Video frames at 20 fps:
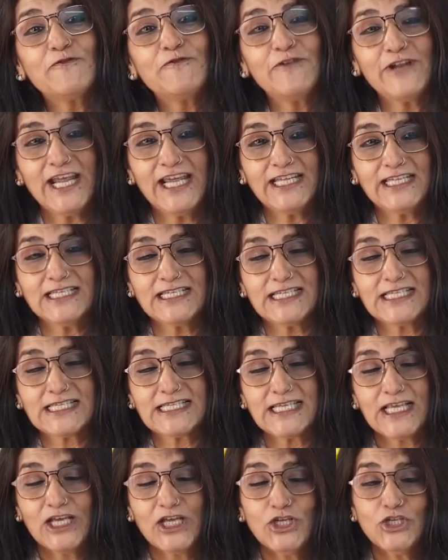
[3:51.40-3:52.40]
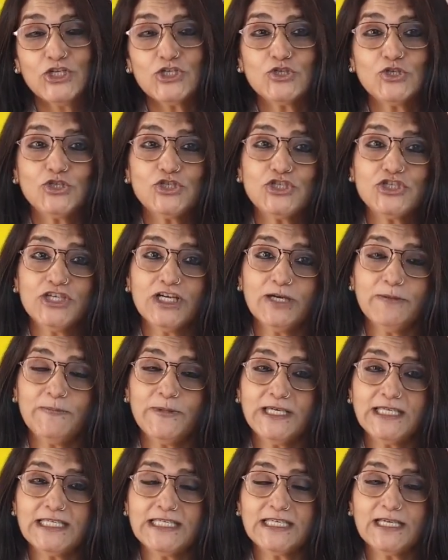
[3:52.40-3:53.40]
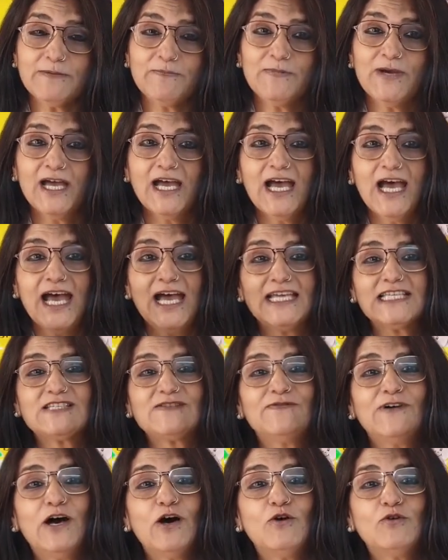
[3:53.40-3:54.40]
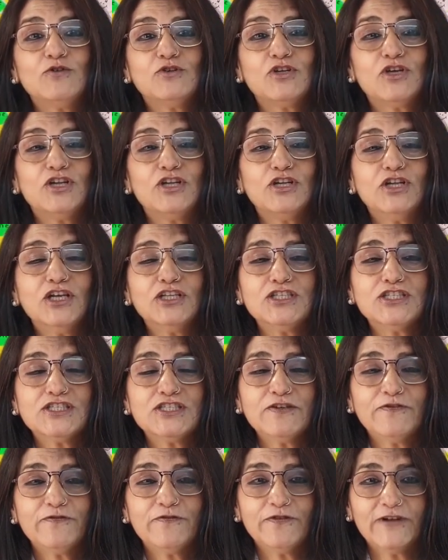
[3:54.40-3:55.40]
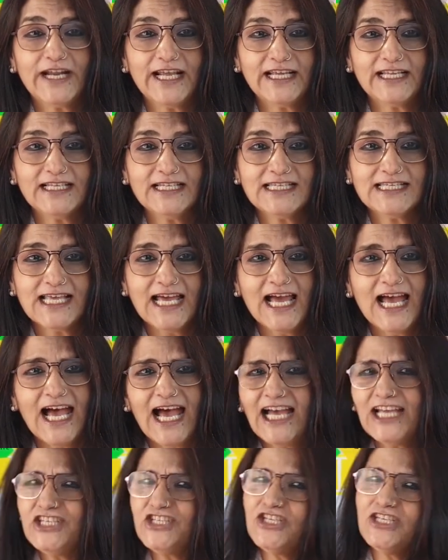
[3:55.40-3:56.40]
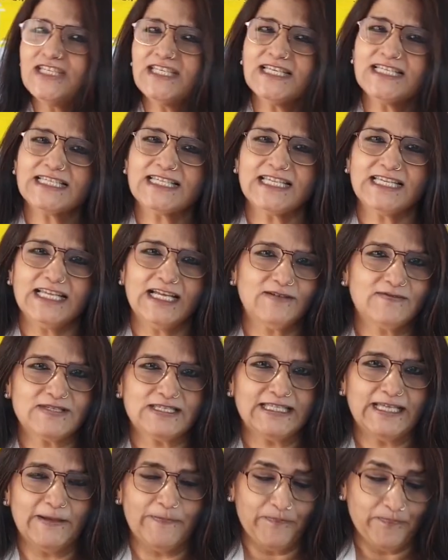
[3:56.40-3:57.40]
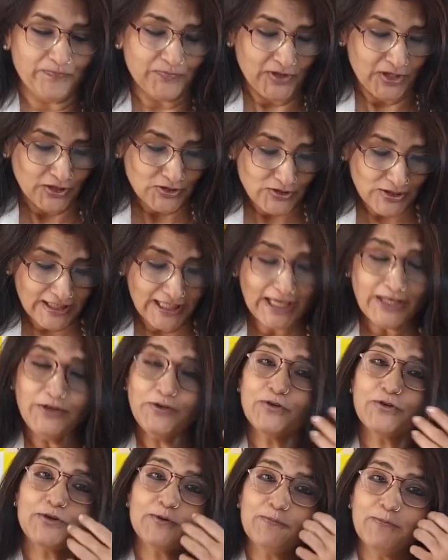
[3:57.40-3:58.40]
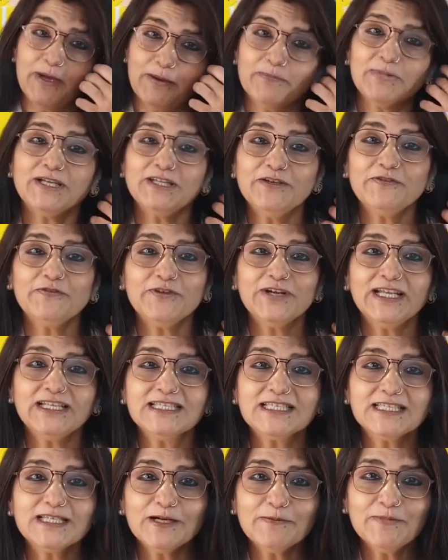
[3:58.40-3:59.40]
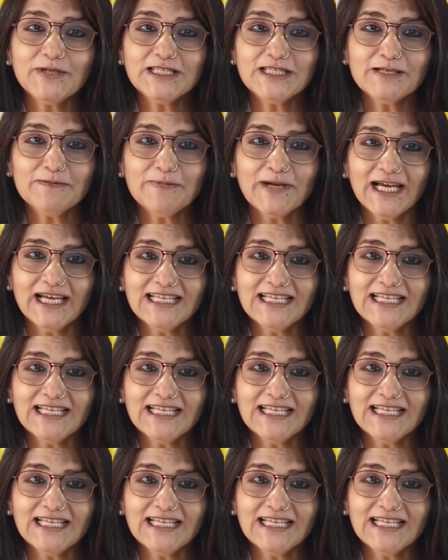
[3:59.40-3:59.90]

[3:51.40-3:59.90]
friends. So Chirpy Chip has found lots of friends, and she just loves them. So can you remember the friends Chirpy Chip